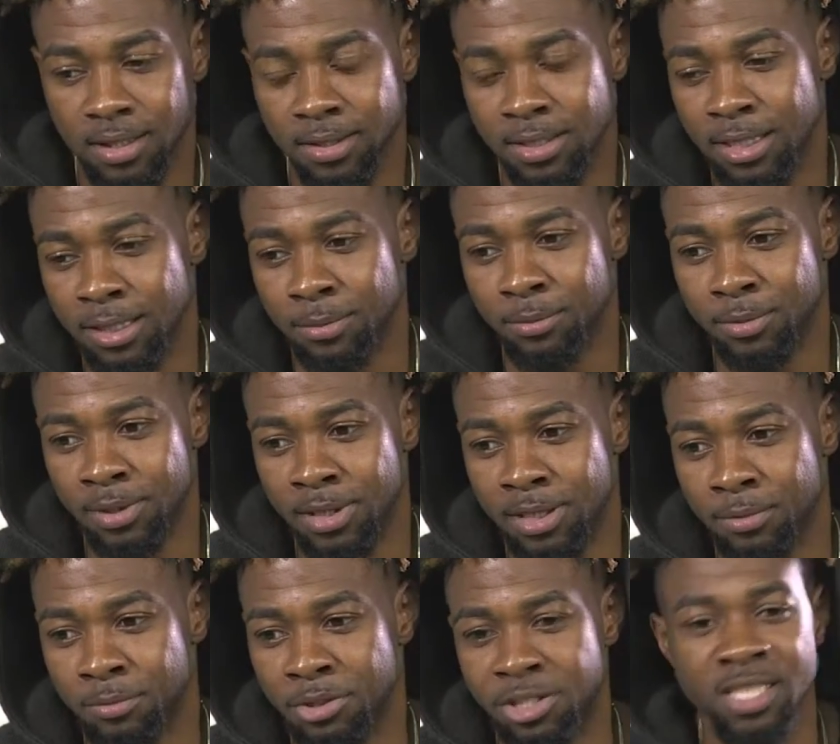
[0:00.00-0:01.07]
need
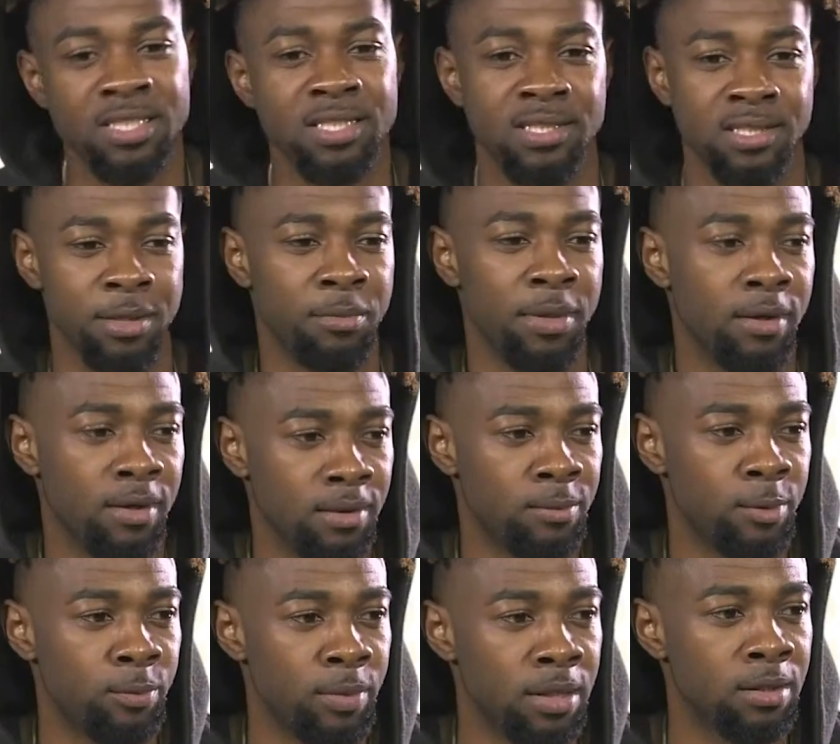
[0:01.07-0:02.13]
some Jesus in me. I'm gonna
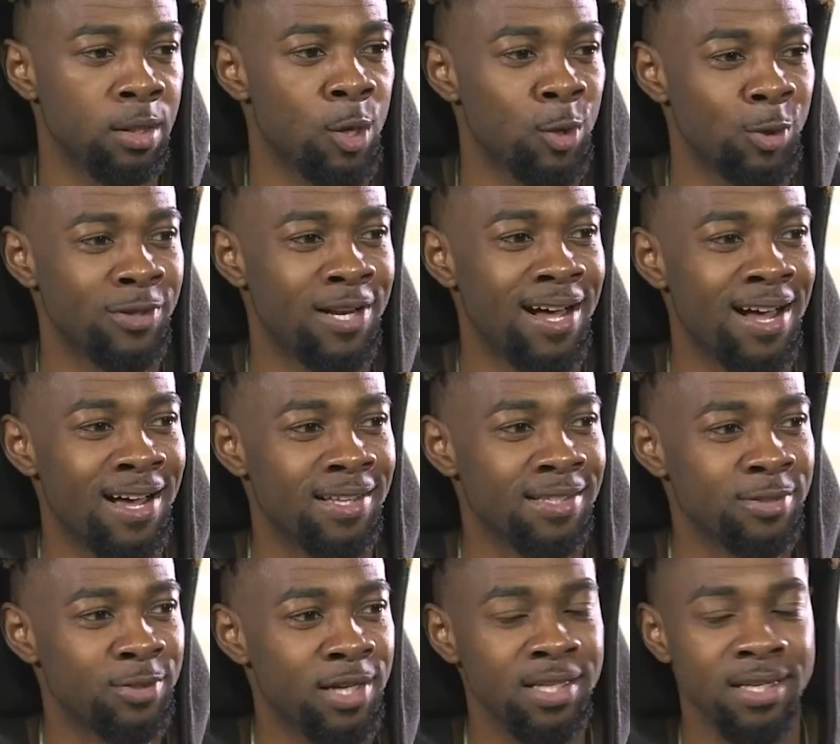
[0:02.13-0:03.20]
be alone on the island,
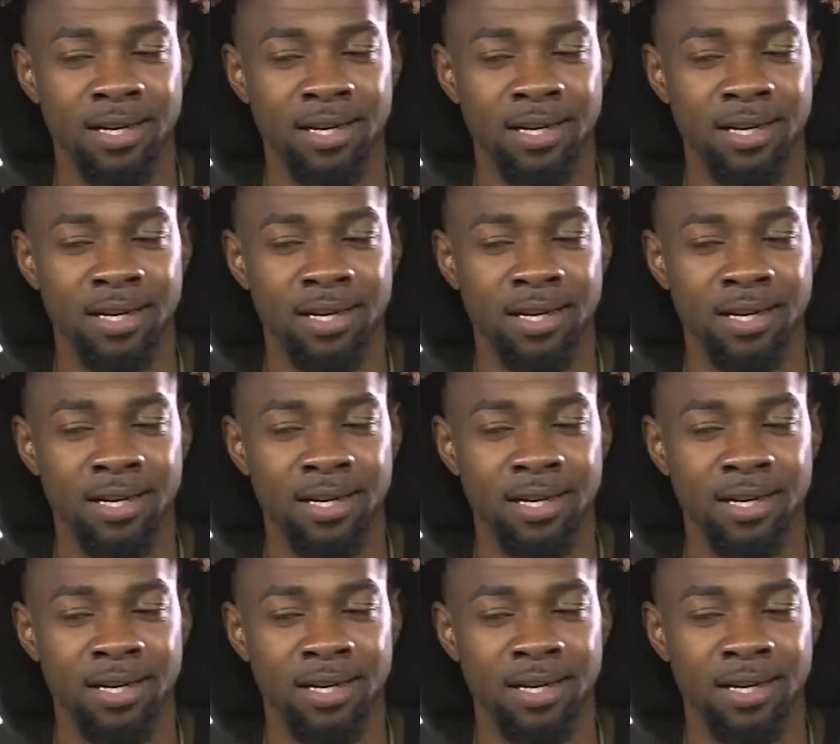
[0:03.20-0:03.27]
so I need a